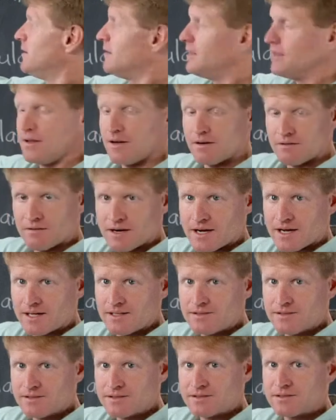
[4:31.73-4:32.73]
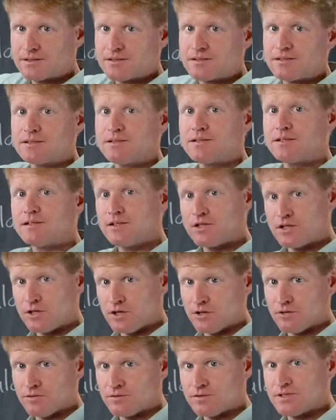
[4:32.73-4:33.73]
Naras,
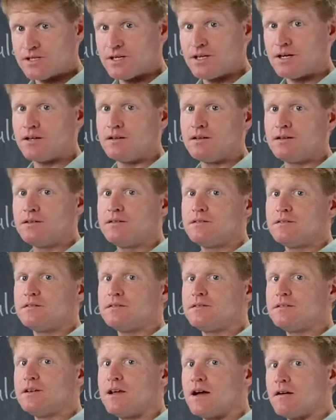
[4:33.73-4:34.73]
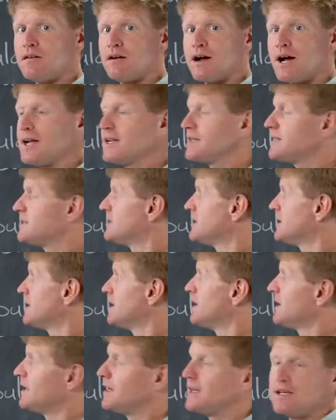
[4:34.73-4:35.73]
you tell. Narrat,
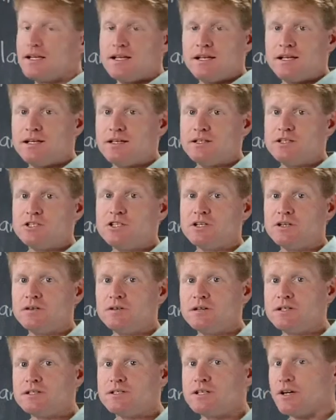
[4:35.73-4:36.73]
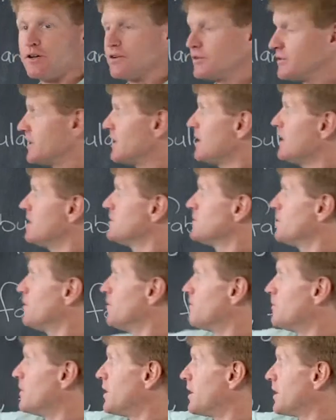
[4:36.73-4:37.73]
he, she, it tells. So
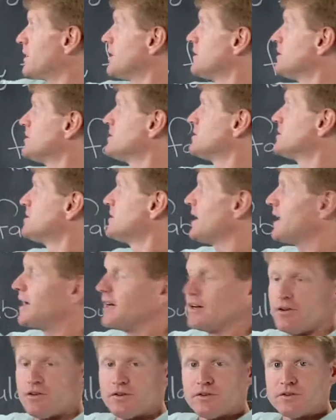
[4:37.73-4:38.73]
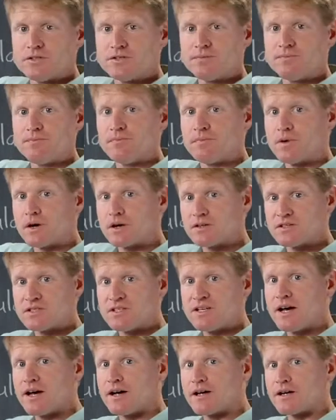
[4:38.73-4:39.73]
Marcus tells, Marcus
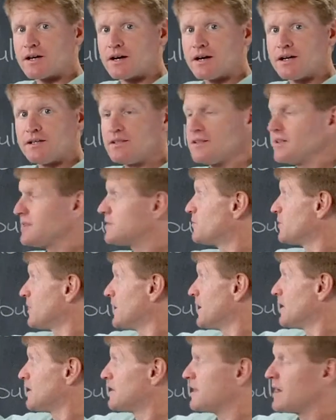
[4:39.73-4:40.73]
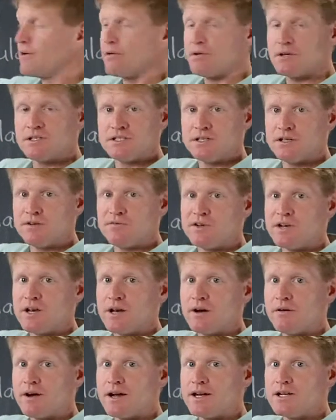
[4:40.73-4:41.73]
narrat, that's where you get narrative and
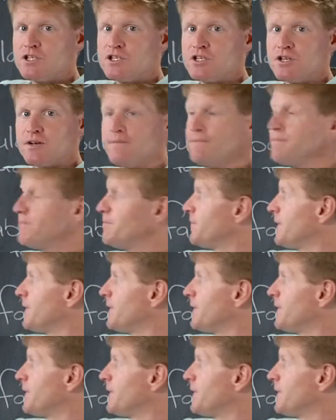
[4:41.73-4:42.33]
narration.